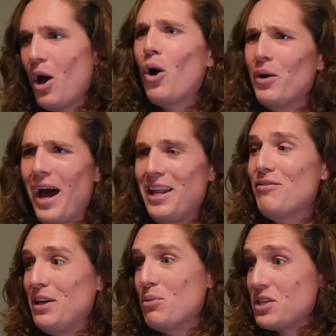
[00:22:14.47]
no, not even.
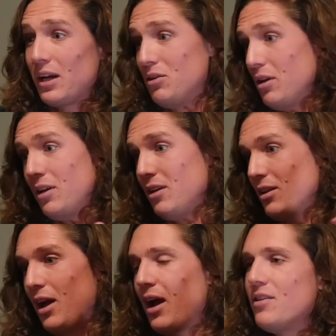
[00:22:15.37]
Yeah, he was like,
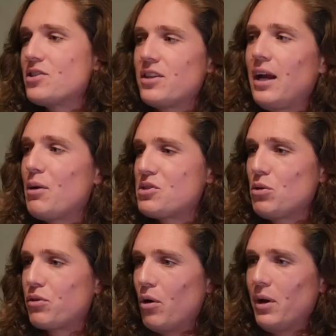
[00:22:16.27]
yeah. it's the thing I was
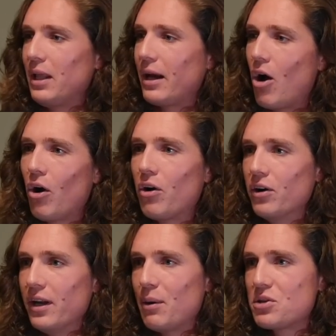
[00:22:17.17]
still throwing like hard.
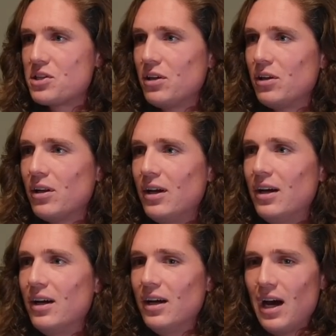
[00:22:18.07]
Right, I, guess I was you can't still. See it,
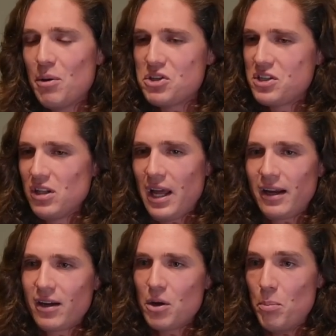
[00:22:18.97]
yeah. I was still
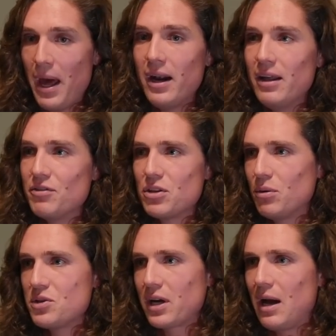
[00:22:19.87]
like competitive, so it
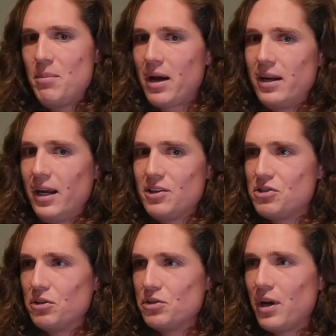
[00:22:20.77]
was like I'm not going to get
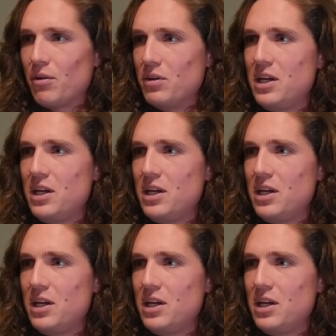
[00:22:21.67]
surgery. I don't